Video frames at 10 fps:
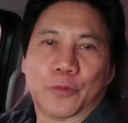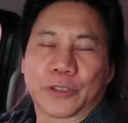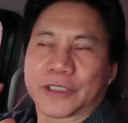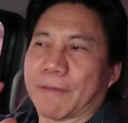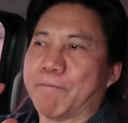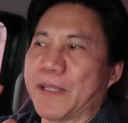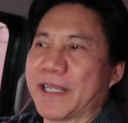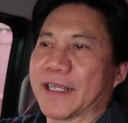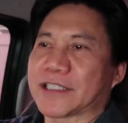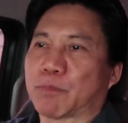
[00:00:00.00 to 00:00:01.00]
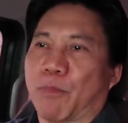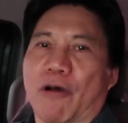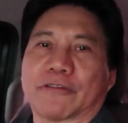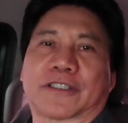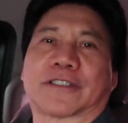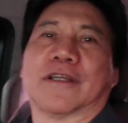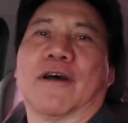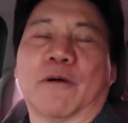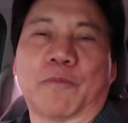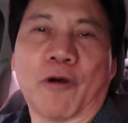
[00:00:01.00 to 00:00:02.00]
Who's the biggest boss
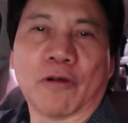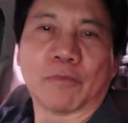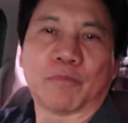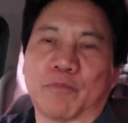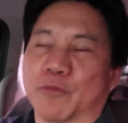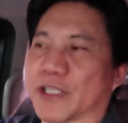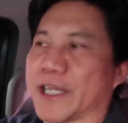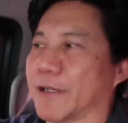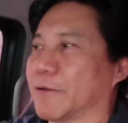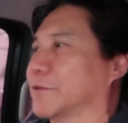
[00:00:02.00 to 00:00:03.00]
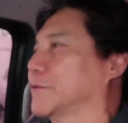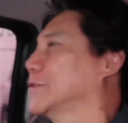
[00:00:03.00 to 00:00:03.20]
of all potato?